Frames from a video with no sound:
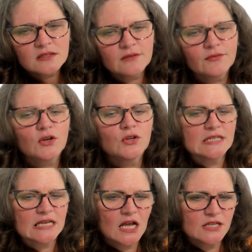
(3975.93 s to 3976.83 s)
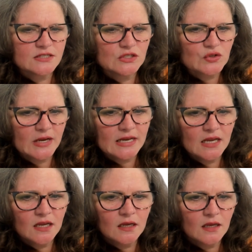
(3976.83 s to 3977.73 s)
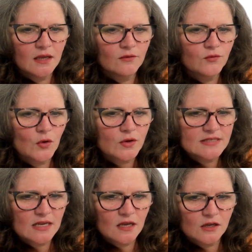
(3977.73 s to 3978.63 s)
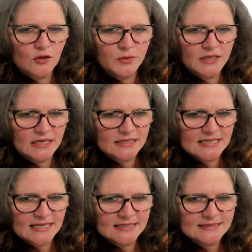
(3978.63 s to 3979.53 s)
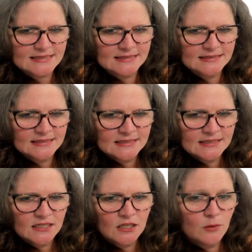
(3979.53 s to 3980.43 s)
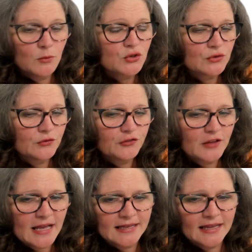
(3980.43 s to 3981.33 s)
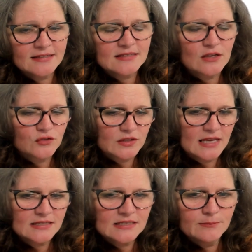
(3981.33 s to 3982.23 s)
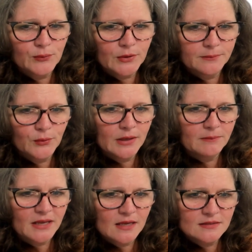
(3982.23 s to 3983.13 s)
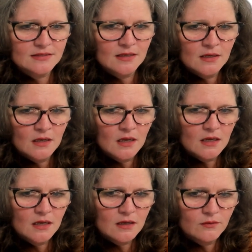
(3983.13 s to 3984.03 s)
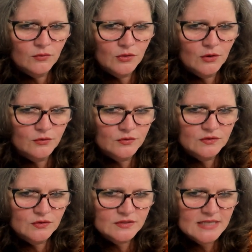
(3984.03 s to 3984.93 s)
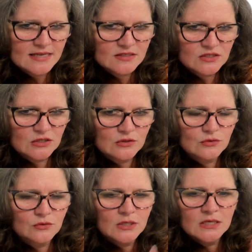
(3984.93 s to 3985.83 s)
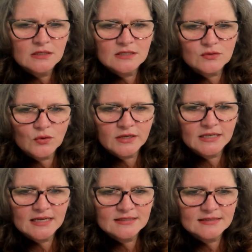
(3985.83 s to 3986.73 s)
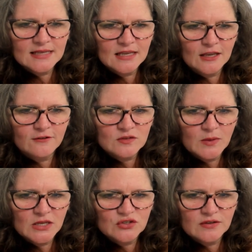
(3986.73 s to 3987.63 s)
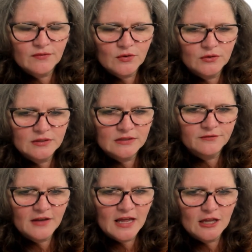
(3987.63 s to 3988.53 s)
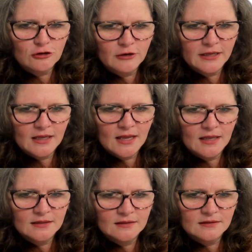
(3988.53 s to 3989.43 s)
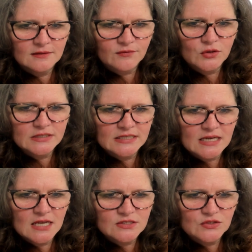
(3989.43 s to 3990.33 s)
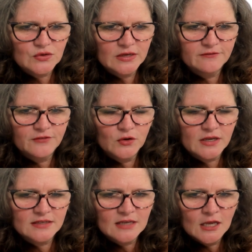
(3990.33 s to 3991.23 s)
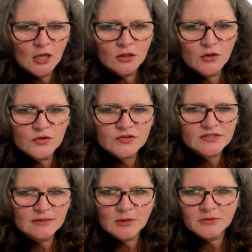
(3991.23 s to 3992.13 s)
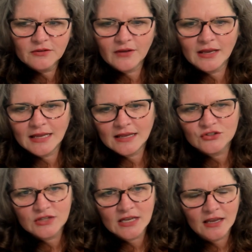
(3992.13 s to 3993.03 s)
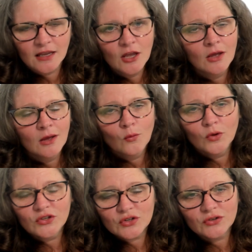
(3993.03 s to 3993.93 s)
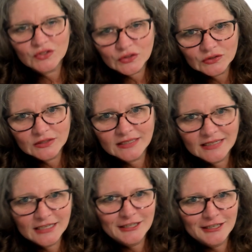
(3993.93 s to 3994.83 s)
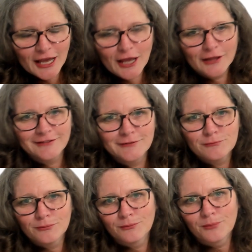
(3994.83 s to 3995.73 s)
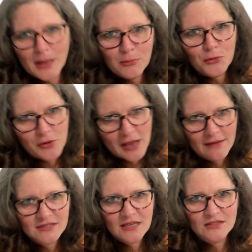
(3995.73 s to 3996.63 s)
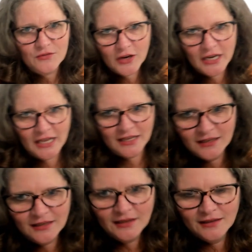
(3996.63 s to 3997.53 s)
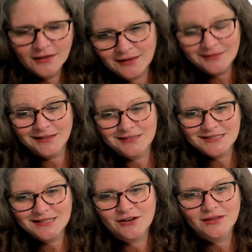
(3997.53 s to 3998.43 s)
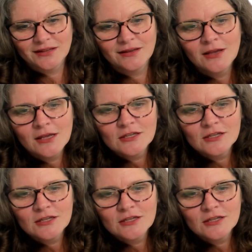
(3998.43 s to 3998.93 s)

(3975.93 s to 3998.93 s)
difficulty concentrating and focusing on completing tasks, emotional flatness. So that's an important point, because those last two, disorganized thinking or speech, difficulty to follow, and difficulty to concentrate and focus, those are symptoms of ADHD, which are certainly not people who have schizophrenia necessarily.